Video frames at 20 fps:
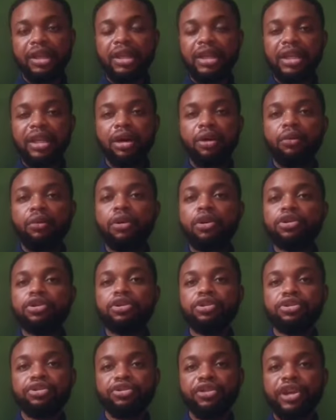Now, what
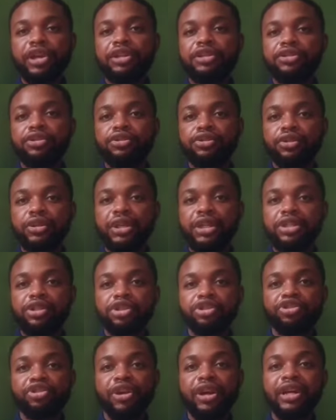you're trying to do is
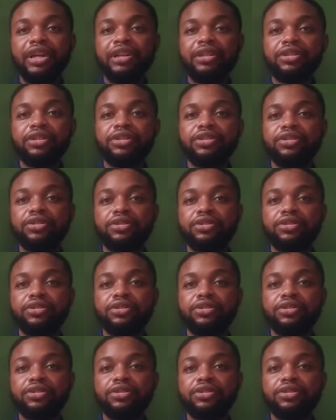you're trying